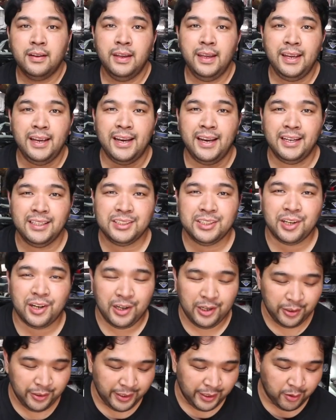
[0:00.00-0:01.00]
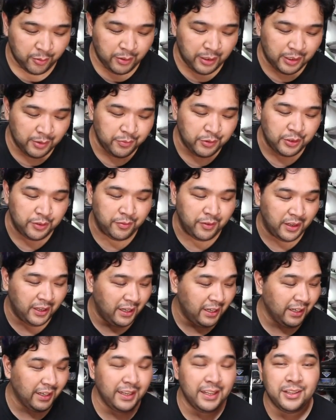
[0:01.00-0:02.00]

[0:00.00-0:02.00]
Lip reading: Hey guys, Carlo here. Welcome to the vlog.